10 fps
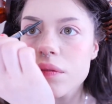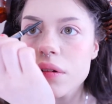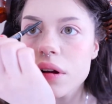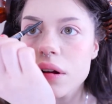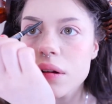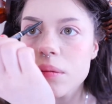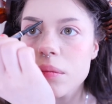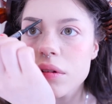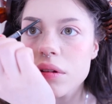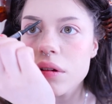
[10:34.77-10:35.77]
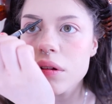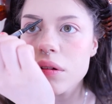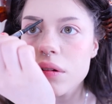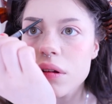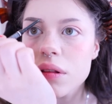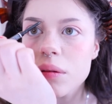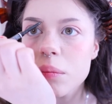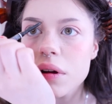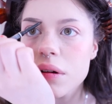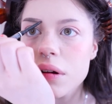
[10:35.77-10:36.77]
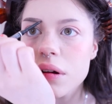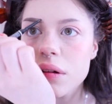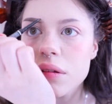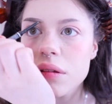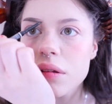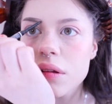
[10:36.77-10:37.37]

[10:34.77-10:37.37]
front and I'm just gonna draw little brow hairs.